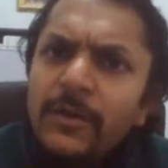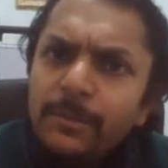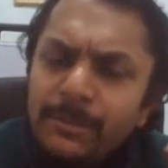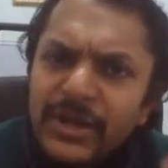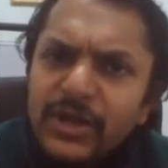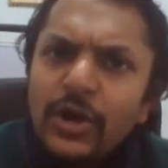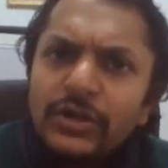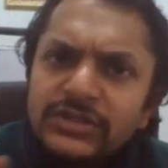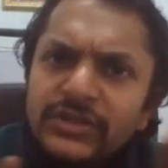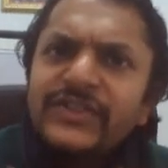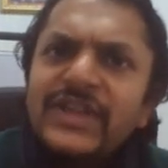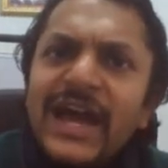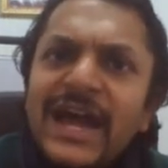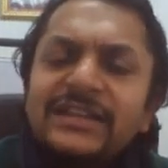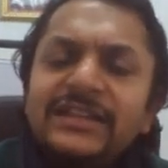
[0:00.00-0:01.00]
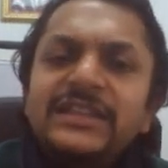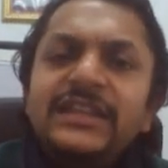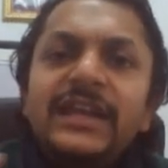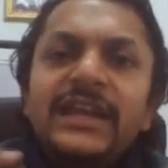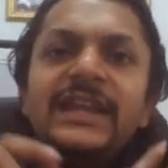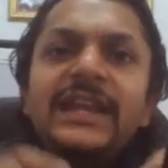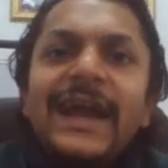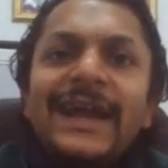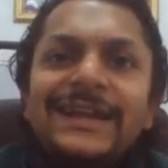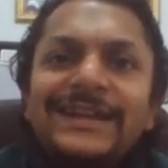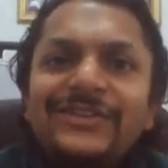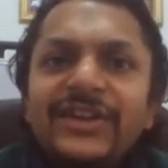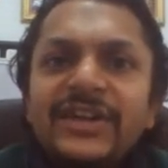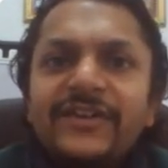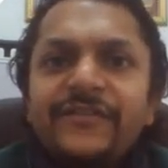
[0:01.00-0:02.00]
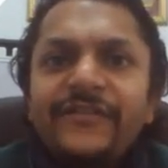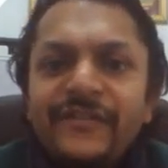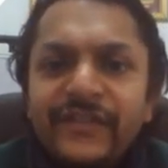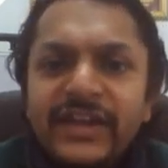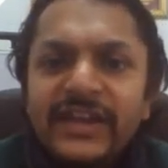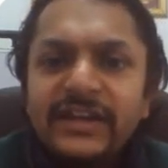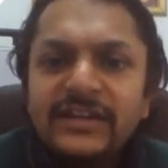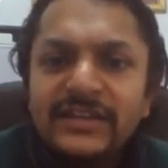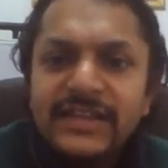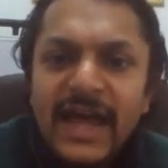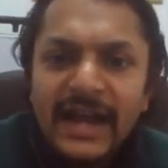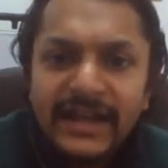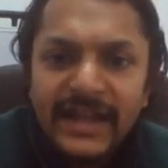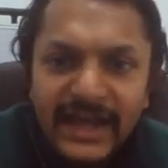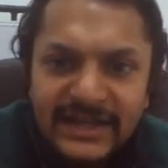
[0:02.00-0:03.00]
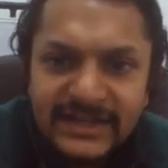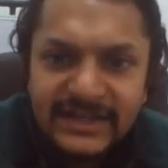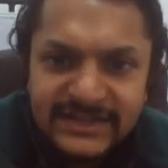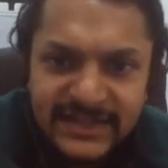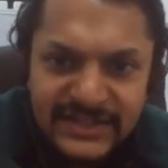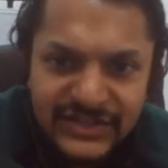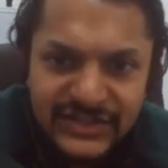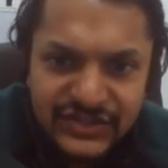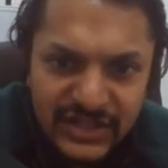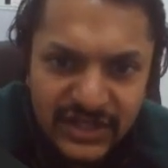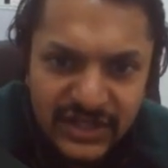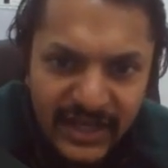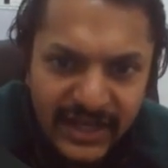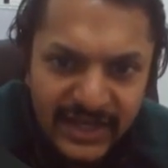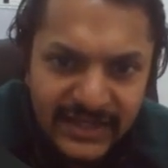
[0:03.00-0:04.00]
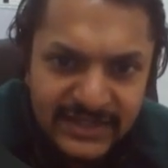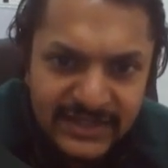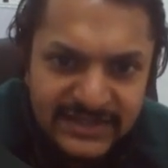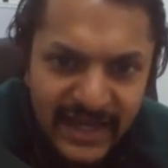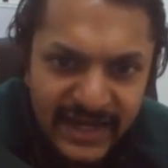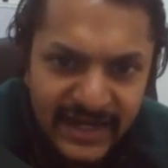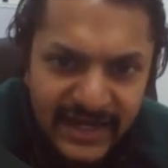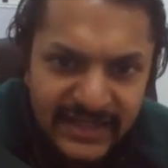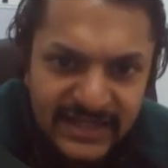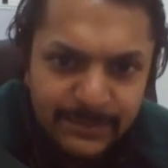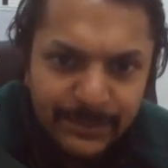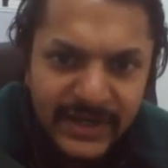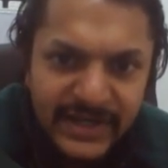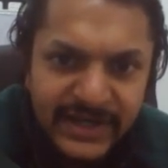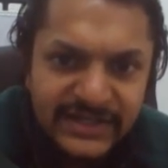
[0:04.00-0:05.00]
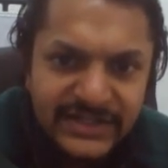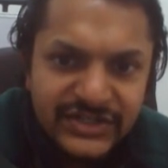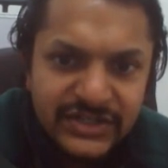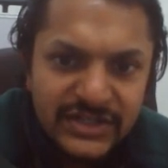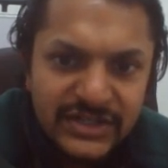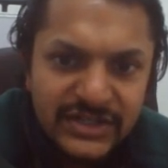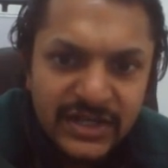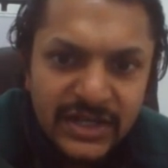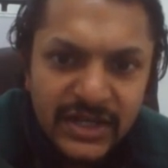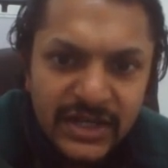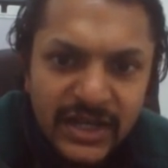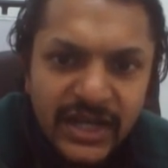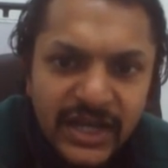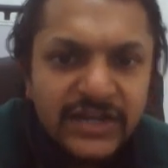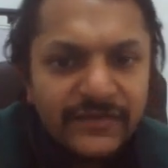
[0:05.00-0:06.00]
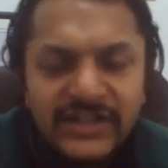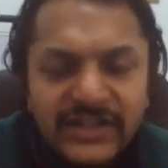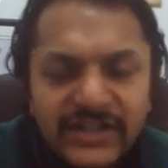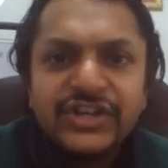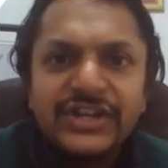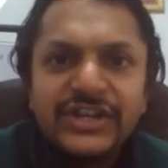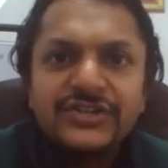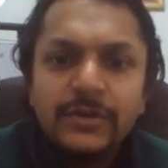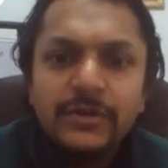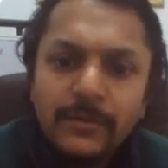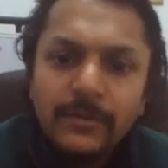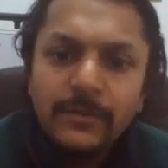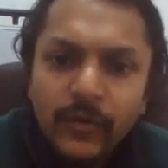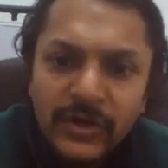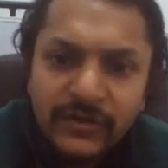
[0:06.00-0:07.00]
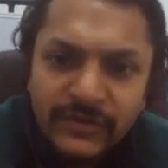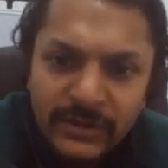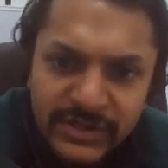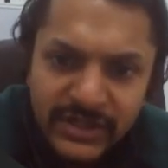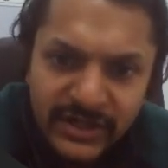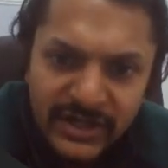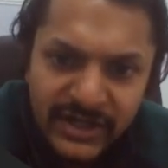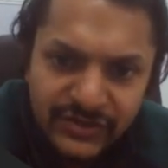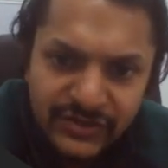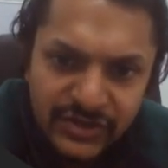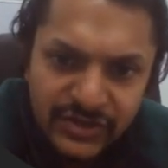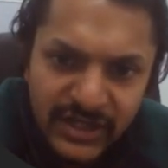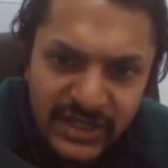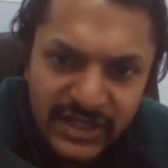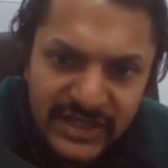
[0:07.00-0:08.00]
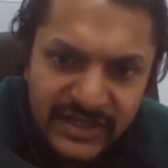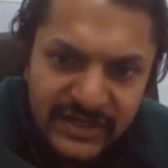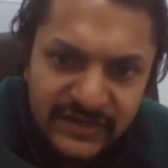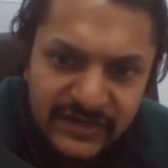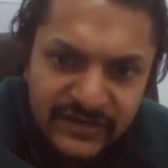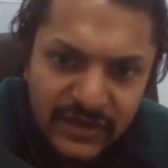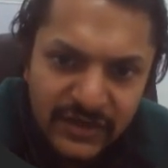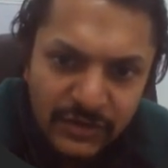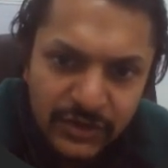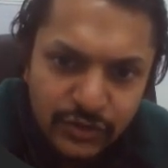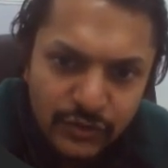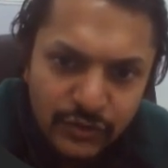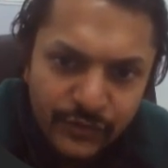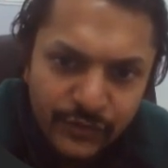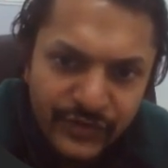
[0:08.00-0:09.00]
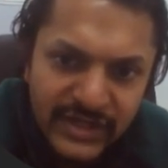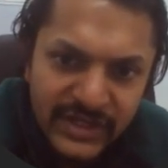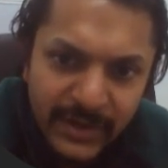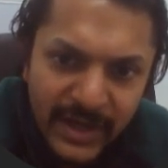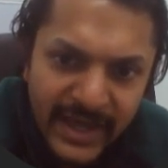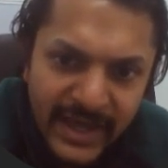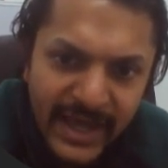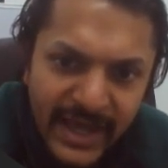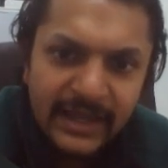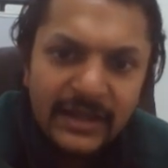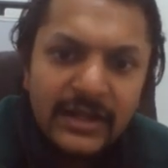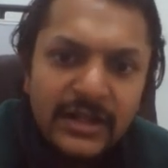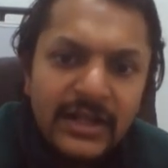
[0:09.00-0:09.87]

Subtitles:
Because of that, the electric field that exists inside the plates, it will change. What will be the relation? E is equal to V by L.